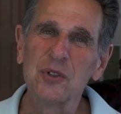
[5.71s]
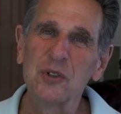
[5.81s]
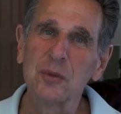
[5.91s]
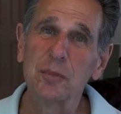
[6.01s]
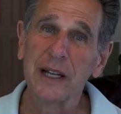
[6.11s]

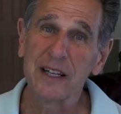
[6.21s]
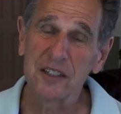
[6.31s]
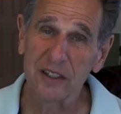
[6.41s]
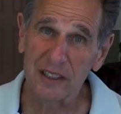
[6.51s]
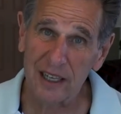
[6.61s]
to
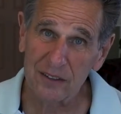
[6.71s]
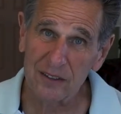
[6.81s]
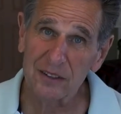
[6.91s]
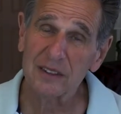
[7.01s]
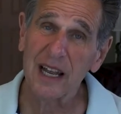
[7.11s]
Planetary
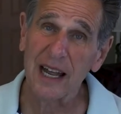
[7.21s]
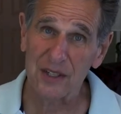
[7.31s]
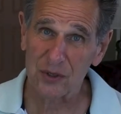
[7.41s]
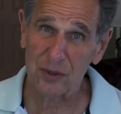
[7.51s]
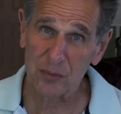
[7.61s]
Calendars,
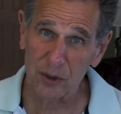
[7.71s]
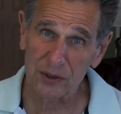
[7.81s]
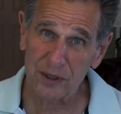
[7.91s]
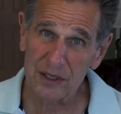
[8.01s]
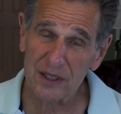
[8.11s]
Astro
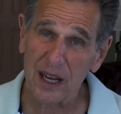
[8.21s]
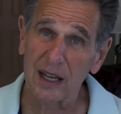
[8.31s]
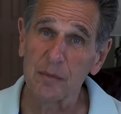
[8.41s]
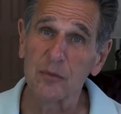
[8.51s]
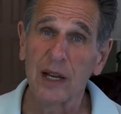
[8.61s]
Portraits.
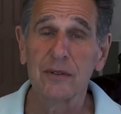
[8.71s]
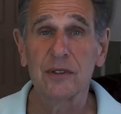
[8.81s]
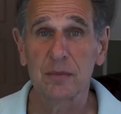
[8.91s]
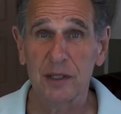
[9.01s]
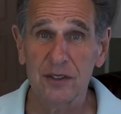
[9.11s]
I'm
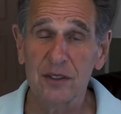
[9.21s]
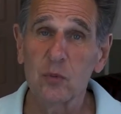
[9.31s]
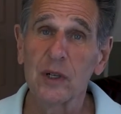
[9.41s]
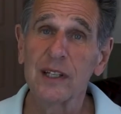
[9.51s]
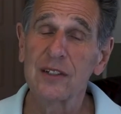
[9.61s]
Ralph
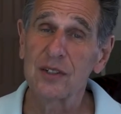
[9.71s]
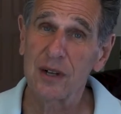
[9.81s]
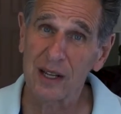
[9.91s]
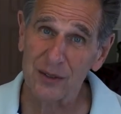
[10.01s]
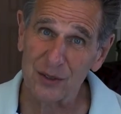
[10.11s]
DeAmicis, one of the
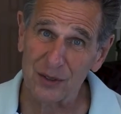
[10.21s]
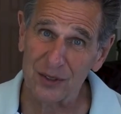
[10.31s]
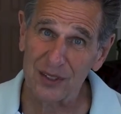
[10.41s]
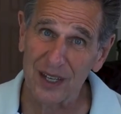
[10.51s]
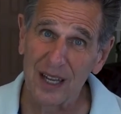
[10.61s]

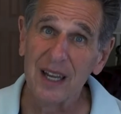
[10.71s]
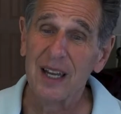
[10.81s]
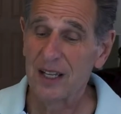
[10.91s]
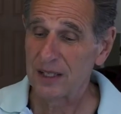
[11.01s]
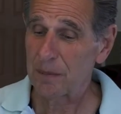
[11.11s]
astrologers.
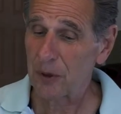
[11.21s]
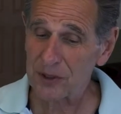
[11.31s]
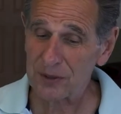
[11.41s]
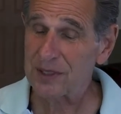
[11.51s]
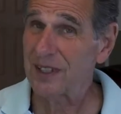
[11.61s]
The
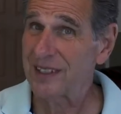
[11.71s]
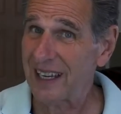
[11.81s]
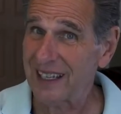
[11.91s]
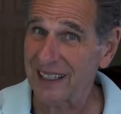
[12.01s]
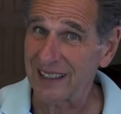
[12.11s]
portrait
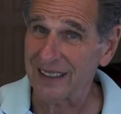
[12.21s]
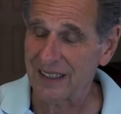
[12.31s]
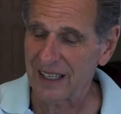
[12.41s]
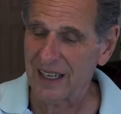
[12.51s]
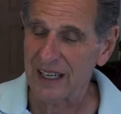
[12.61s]
today
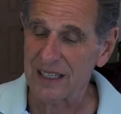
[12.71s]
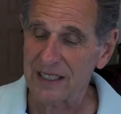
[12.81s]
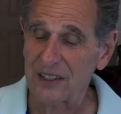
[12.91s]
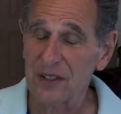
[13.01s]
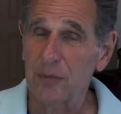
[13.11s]
is
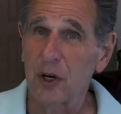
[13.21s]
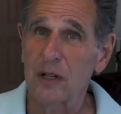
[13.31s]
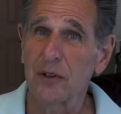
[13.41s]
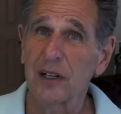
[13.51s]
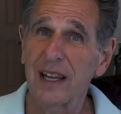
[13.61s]
actually part
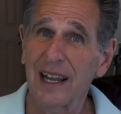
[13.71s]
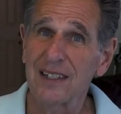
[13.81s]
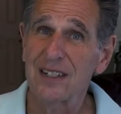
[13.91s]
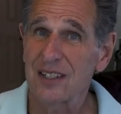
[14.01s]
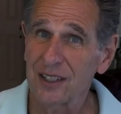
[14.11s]
of our
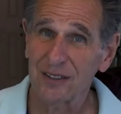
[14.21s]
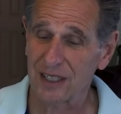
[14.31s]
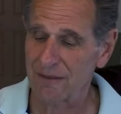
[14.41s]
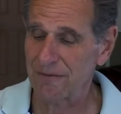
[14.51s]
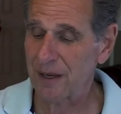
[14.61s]

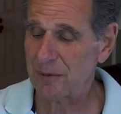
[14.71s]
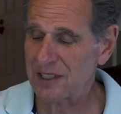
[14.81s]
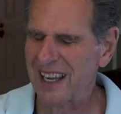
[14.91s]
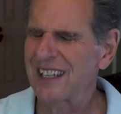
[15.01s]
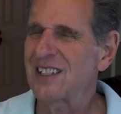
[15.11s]
Cancerian,
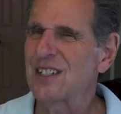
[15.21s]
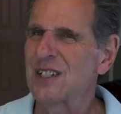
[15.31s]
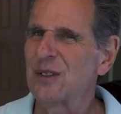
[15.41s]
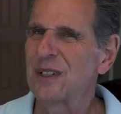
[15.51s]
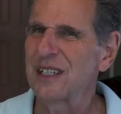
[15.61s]
famous
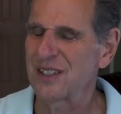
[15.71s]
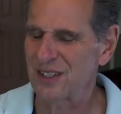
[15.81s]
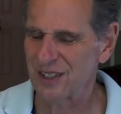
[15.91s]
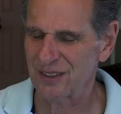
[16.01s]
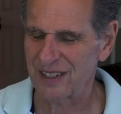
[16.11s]
Cancerian
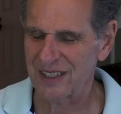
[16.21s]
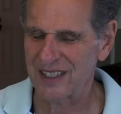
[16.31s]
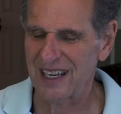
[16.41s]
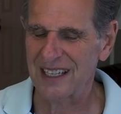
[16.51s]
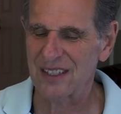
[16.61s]

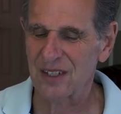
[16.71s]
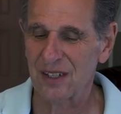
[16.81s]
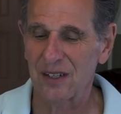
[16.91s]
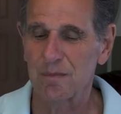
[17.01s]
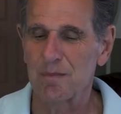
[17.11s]
series, and it's
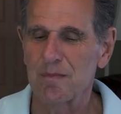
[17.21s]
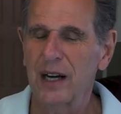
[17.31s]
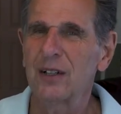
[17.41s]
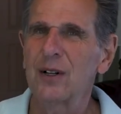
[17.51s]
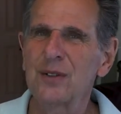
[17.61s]

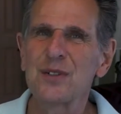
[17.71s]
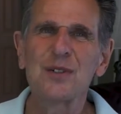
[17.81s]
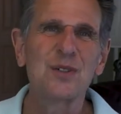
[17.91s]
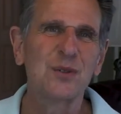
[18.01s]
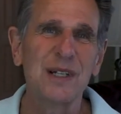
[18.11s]
Meryl
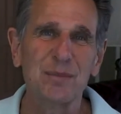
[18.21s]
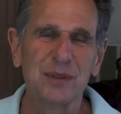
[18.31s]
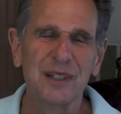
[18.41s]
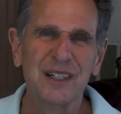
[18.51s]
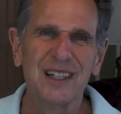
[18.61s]

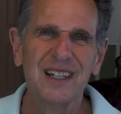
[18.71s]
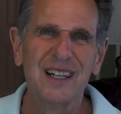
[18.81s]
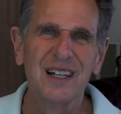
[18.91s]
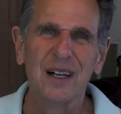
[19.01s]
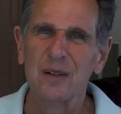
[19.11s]
Streep,
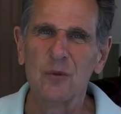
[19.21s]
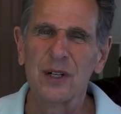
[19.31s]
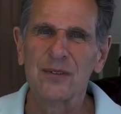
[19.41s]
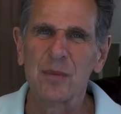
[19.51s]
one of